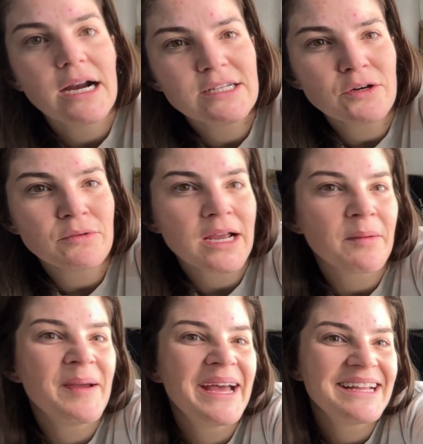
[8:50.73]
I don't
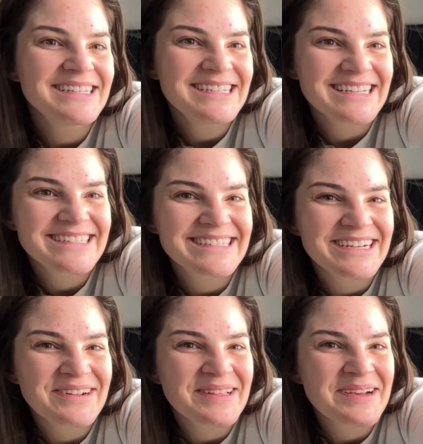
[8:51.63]
recommend
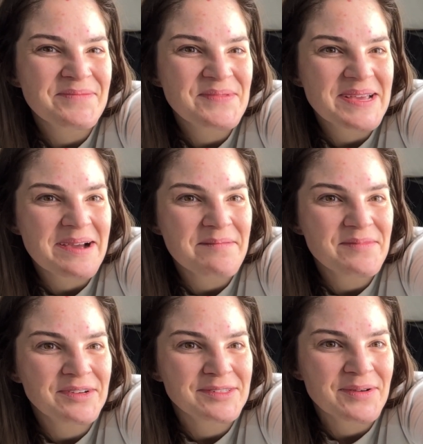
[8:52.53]
necessarily opening up
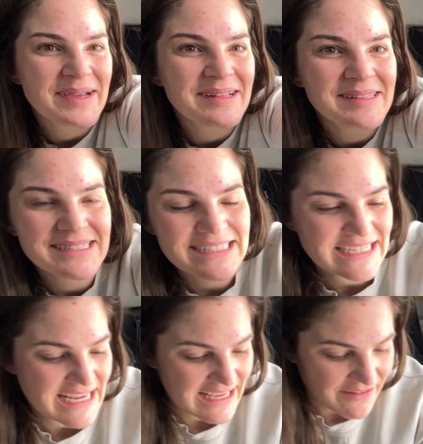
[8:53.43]
your soil and
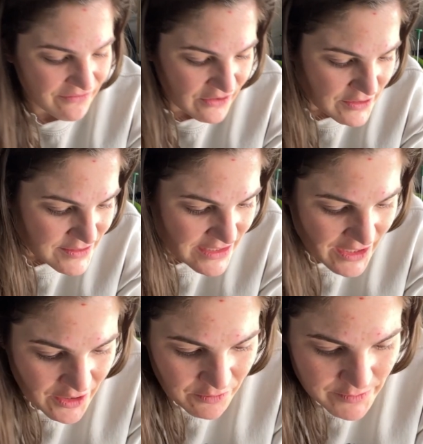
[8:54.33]
seeing if there's
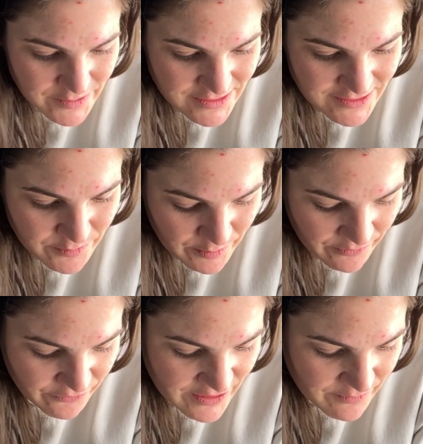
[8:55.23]
roots super
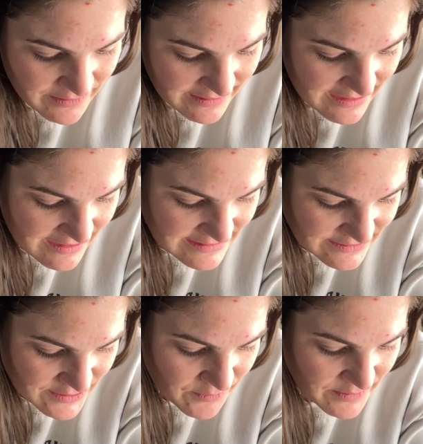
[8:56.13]
frequently because
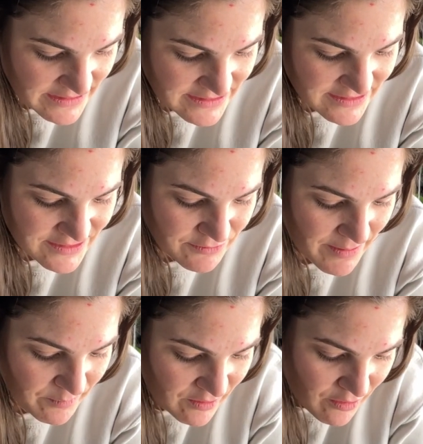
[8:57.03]
you don't want to
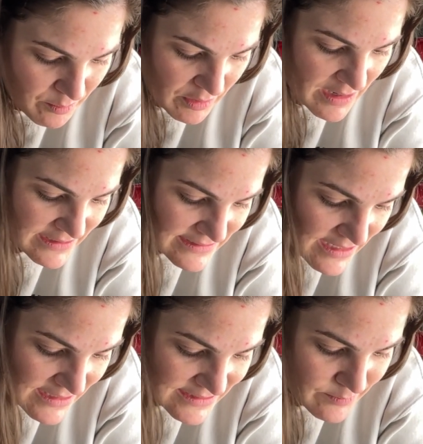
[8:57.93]
disrupt the
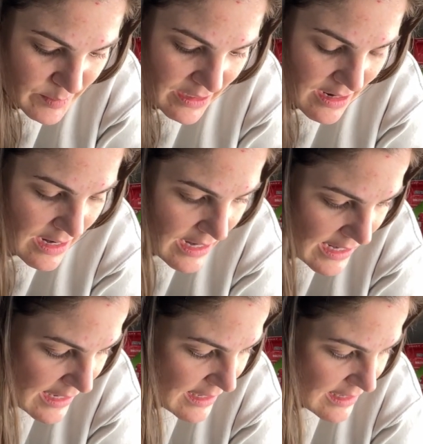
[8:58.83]
process, but
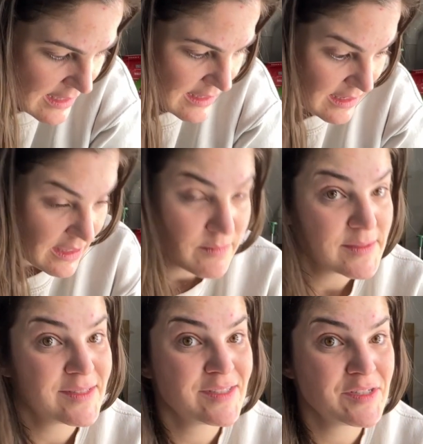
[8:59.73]
I'm
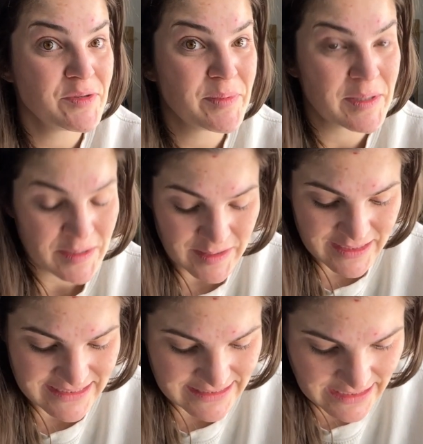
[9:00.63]
super
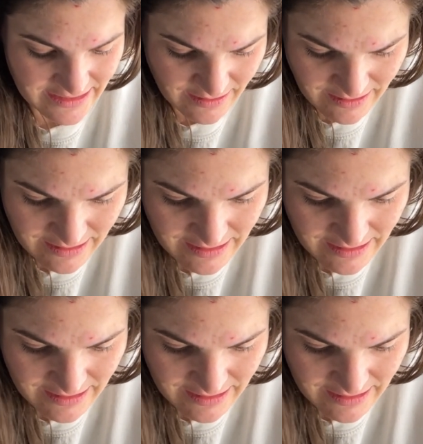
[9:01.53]
excited,